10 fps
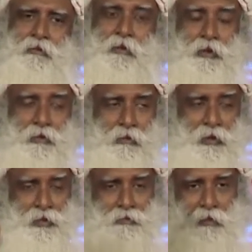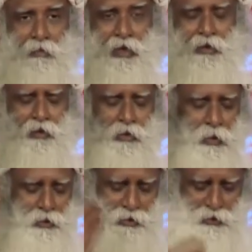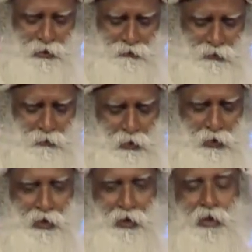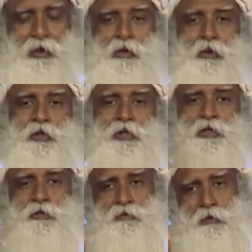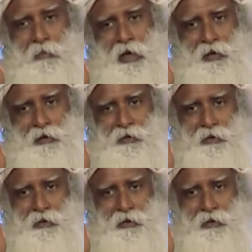What you call as my mind, the content of your body and the content of your mind.